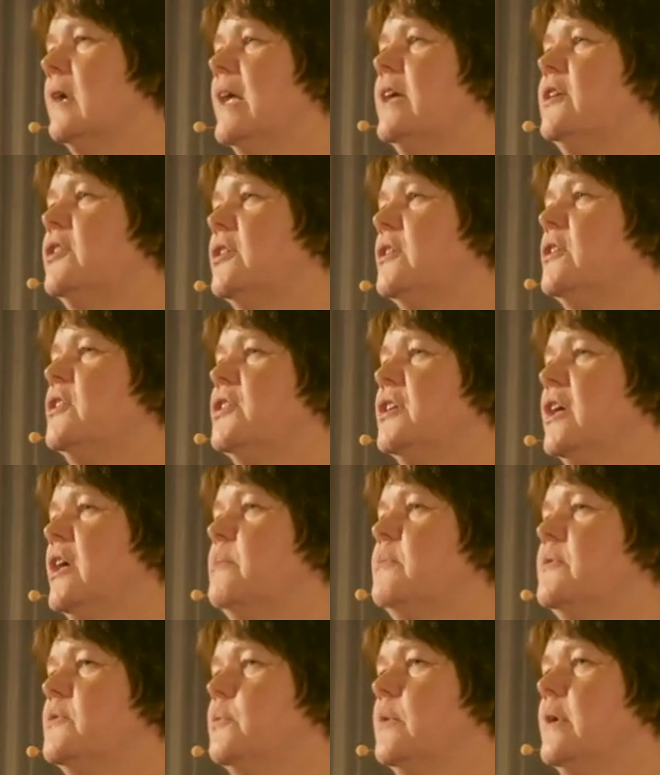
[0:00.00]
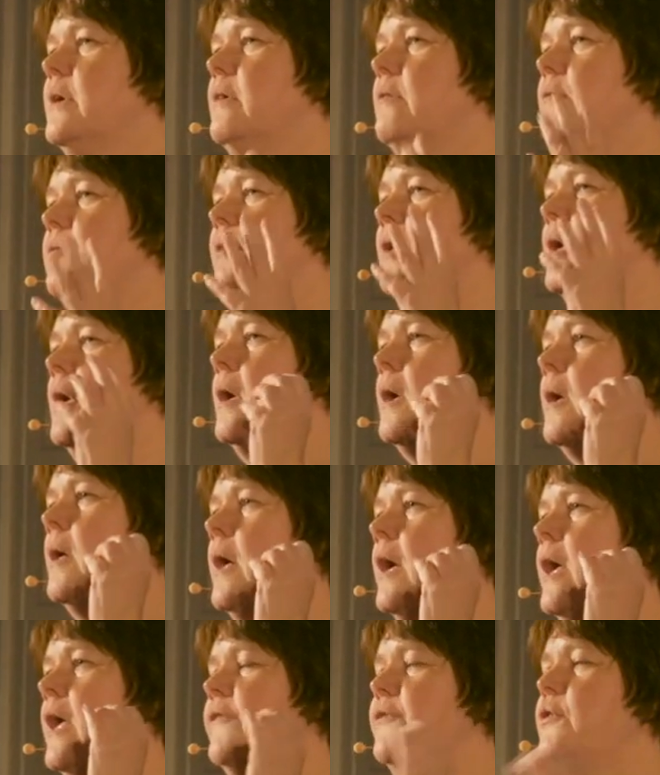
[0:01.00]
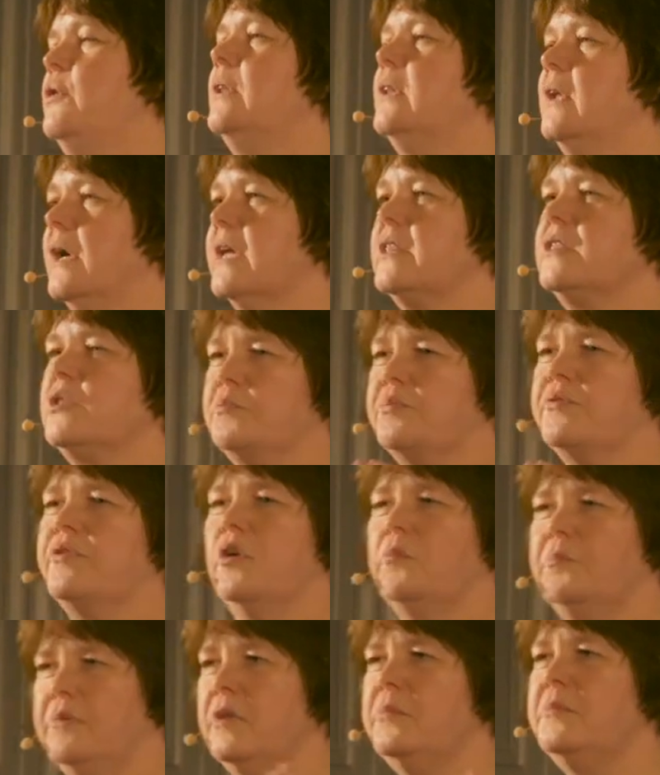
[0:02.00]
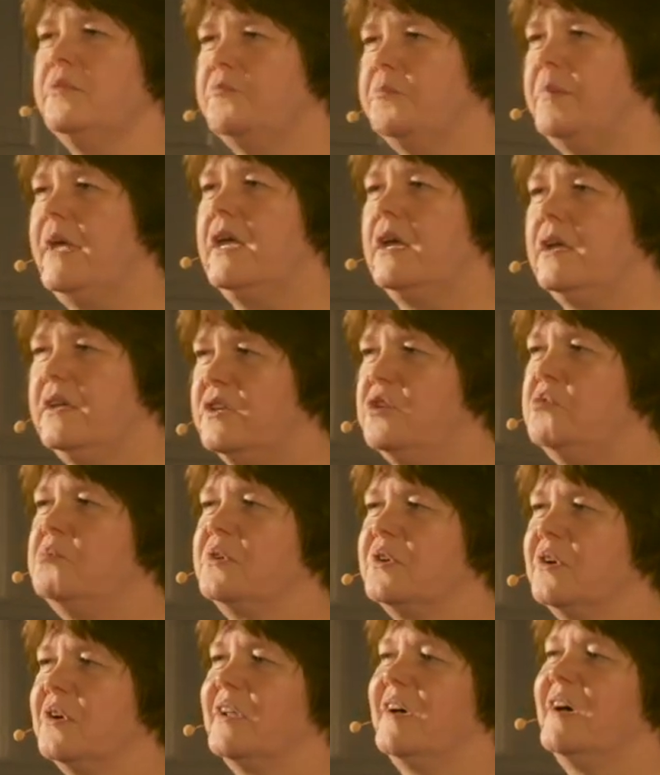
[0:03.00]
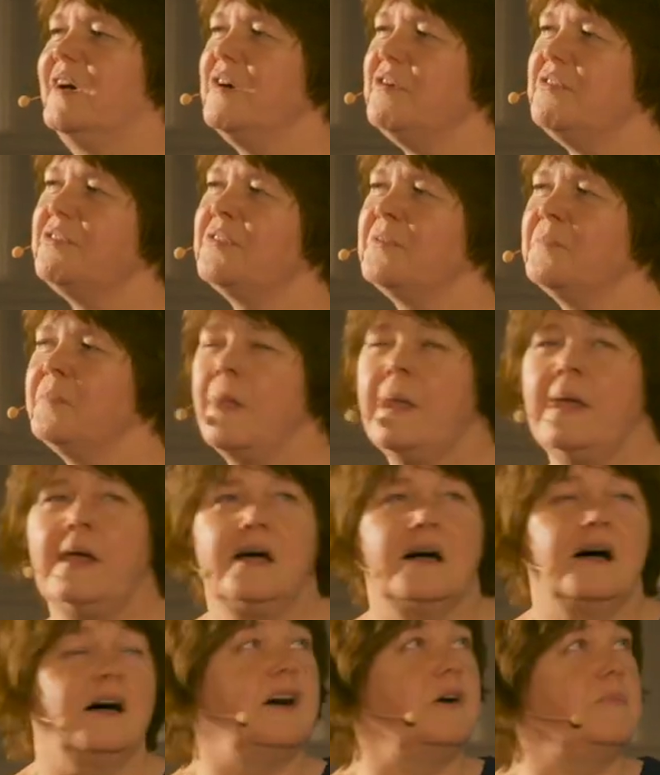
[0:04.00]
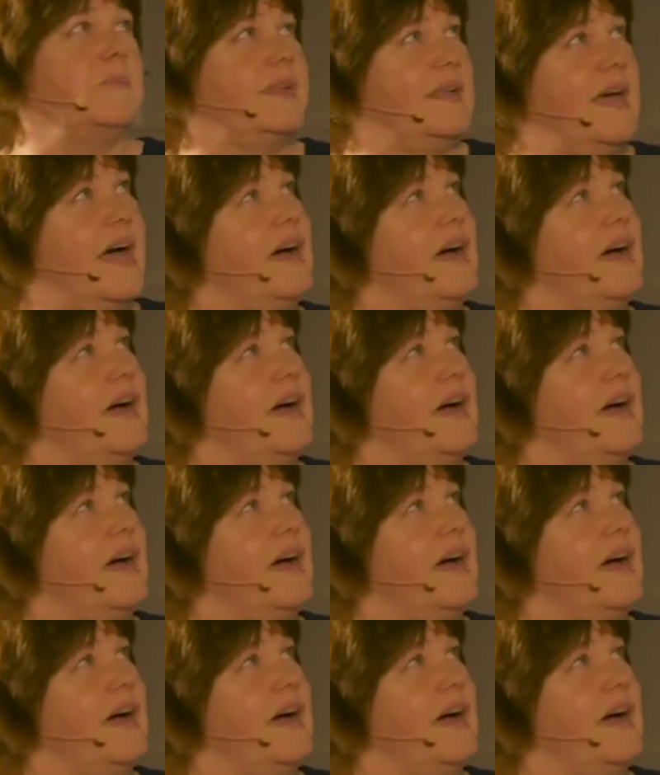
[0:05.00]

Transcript: relationships with, if you like, the problem of being a human on Earth and